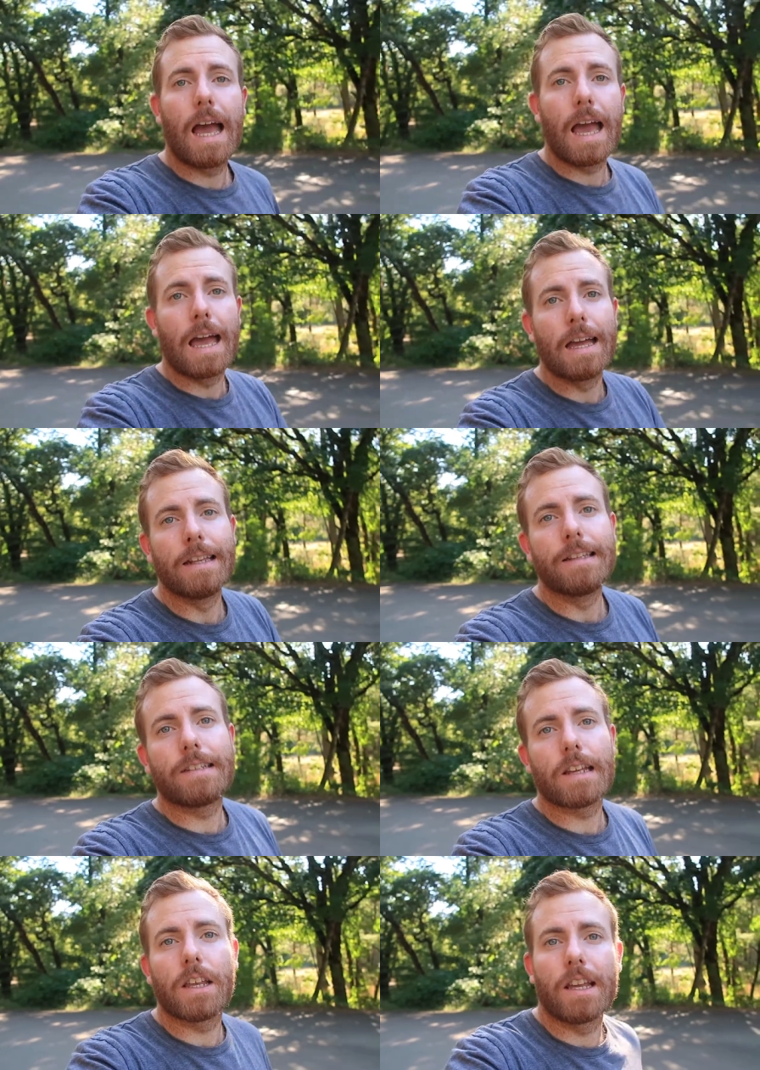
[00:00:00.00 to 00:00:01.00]

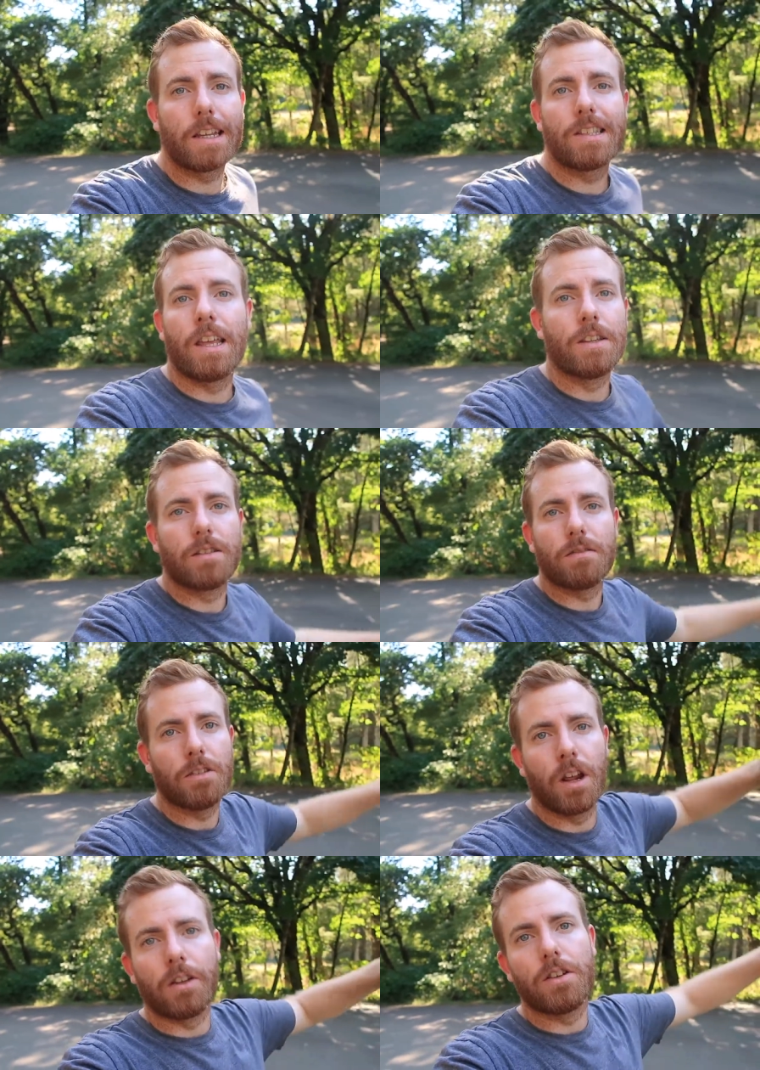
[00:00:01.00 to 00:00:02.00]
And it extends,
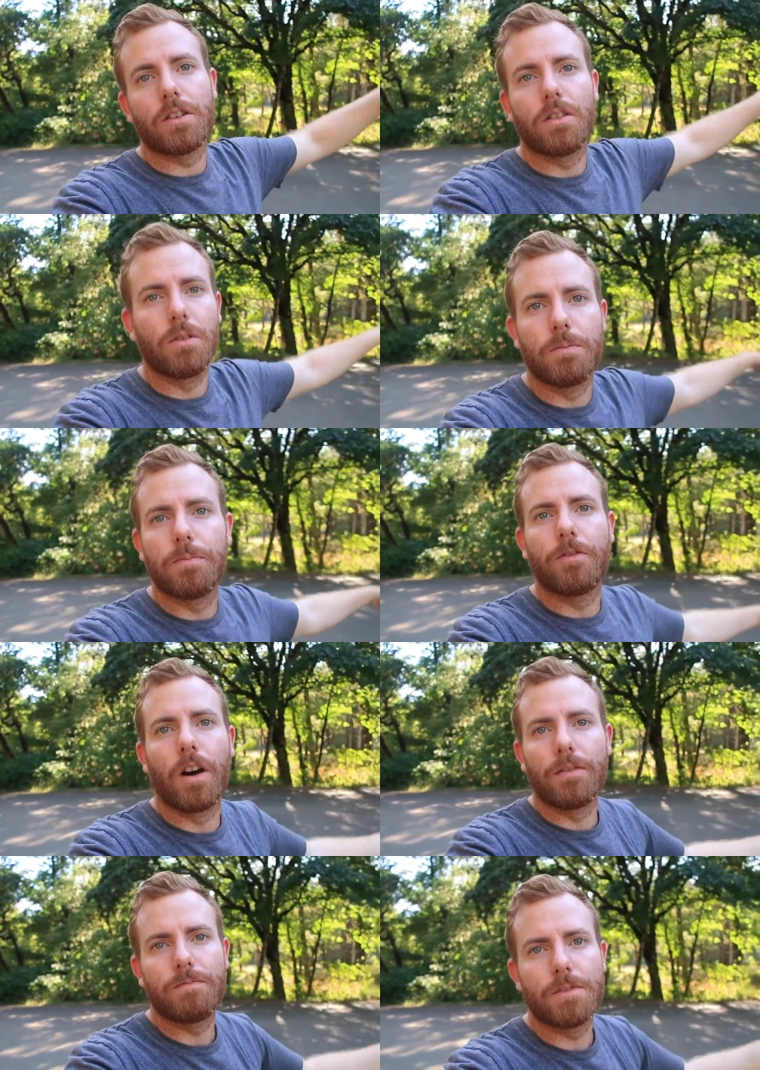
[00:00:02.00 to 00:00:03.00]
you know, you could do
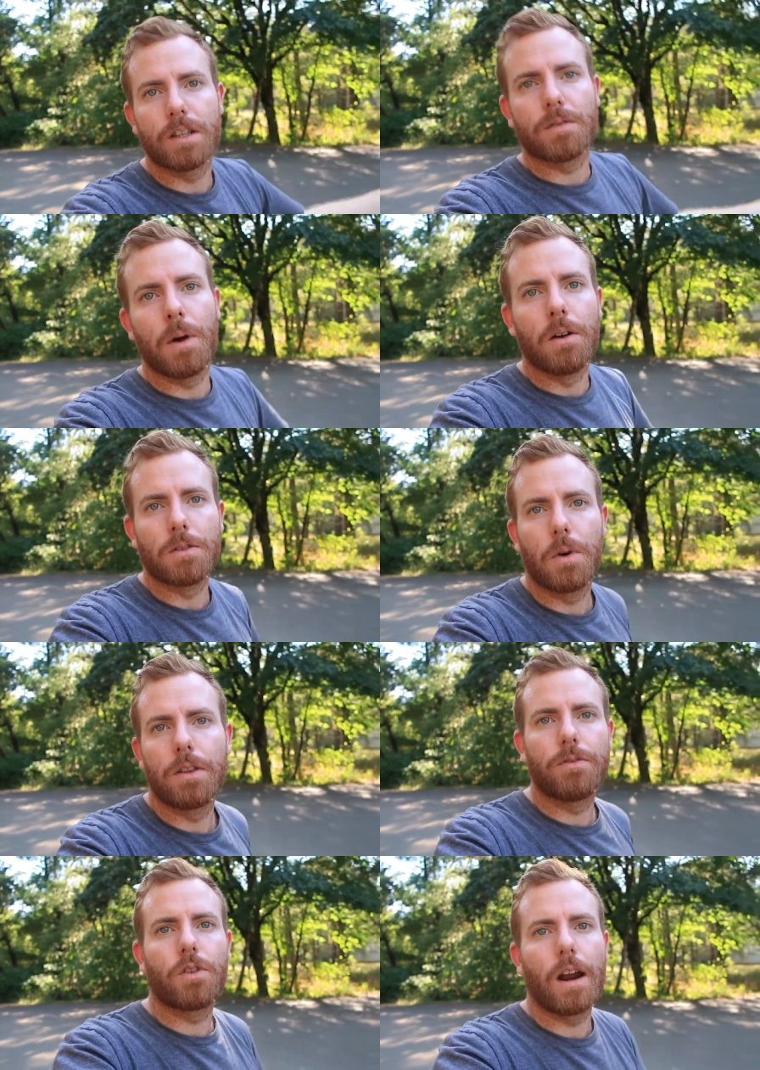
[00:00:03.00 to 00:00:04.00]
5-6 miles
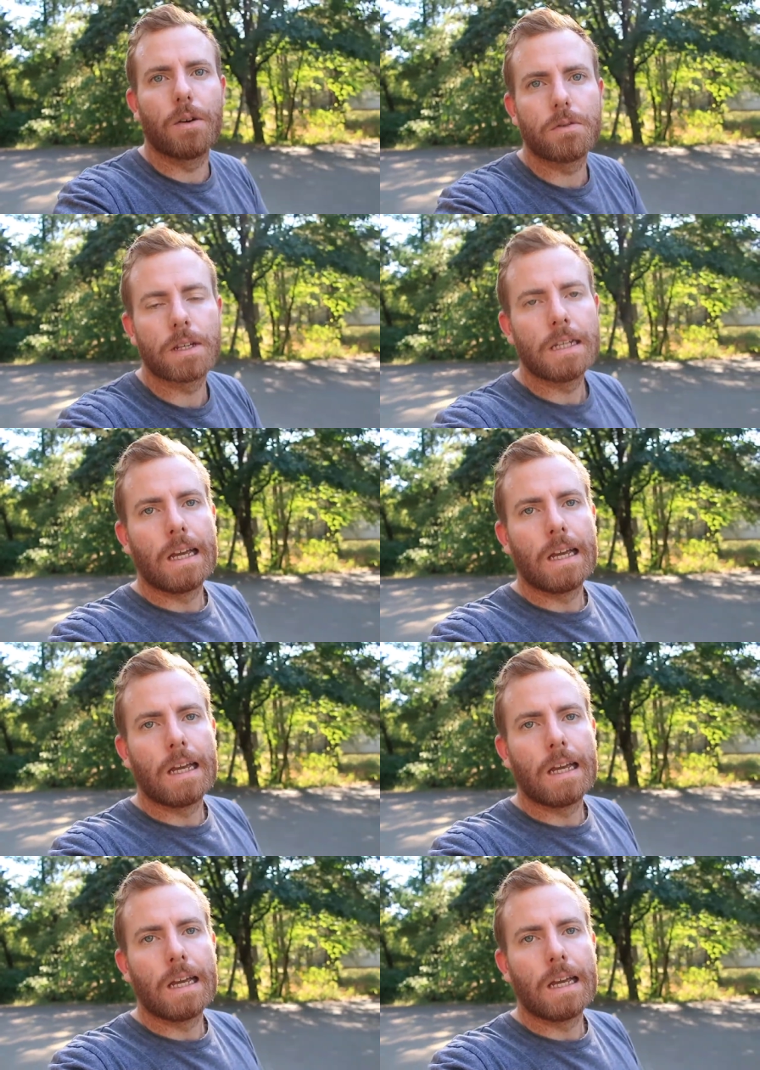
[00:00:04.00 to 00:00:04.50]
worth of trails.